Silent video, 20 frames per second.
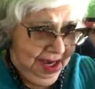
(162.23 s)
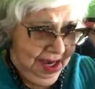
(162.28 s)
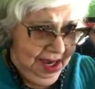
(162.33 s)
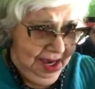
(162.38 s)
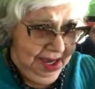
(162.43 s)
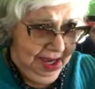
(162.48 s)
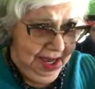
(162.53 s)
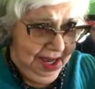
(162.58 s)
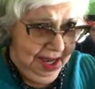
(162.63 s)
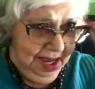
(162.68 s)

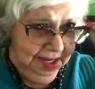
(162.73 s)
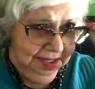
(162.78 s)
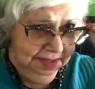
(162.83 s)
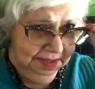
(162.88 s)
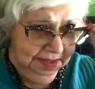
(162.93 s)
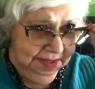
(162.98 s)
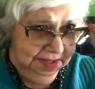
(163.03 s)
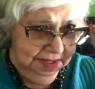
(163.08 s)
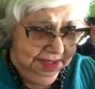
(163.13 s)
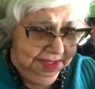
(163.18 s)

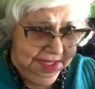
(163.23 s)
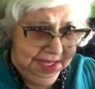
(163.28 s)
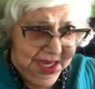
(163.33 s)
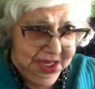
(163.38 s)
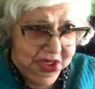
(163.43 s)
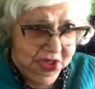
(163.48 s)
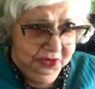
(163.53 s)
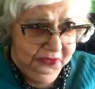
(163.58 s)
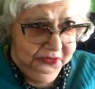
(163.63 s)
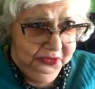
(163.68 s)
I
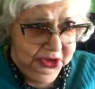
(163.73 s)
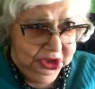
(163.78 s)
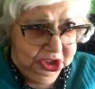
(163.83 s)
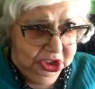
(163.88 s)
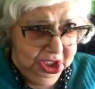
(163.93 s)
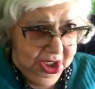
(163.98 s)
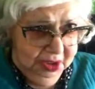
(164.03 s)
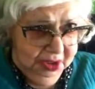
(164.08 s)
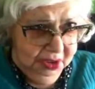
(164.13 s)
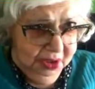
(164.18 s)
thank you for
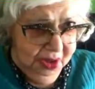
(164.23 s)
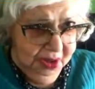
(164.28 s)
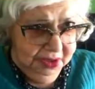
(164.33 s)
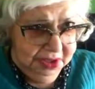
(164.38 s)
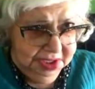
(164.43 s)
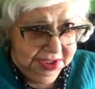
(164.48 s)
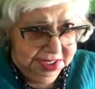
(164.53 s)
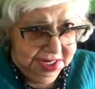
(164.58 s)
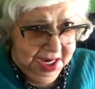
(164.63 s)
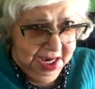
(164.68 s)
sharing
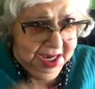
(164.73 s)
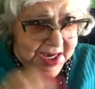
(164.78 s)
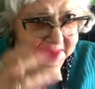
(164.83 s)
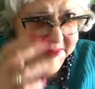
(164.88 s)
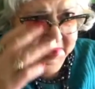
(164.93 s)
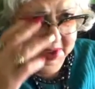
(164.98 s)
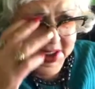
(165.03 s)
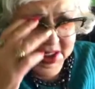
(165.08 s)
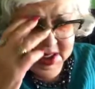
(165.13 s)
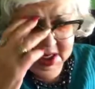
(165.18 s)
all the
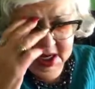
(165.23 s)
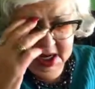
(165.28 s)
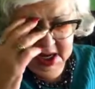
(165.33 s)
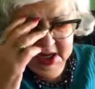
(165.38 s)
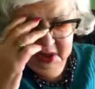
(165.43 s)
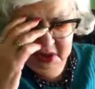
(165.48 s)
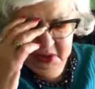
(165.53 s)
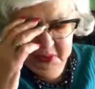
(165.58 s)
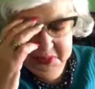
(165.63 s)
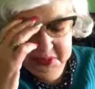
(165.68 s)
time.
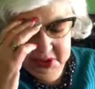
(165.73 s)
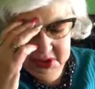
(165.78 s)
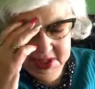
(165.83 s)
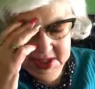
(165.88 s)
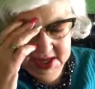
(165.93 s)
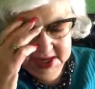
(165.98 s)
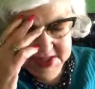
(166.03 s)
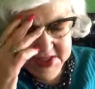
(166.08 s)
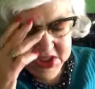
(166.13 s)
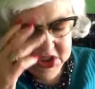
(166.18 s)
I hope you
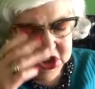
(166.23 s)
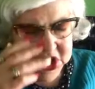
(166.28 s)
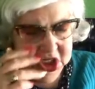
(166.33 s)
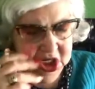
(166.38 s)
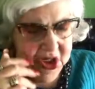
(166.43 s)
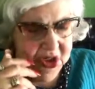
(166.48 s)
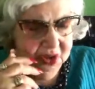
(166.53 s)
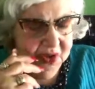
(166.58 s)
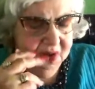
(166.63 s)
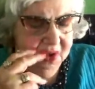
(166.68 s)
like the
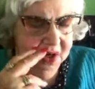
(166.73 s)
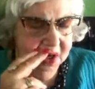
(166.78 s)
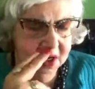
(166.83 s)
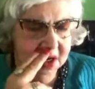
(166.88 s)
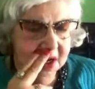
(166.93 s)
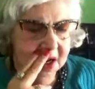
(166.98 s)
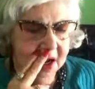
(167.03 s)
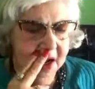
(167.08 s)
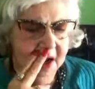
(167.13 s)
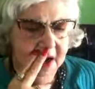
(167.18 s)
share
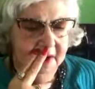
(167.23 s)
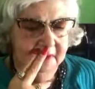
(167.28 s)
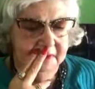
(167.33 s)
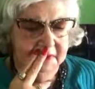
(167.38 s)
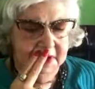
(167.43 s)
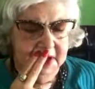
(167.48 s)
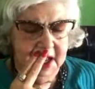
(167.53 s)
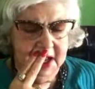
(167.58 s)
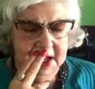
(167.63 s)
of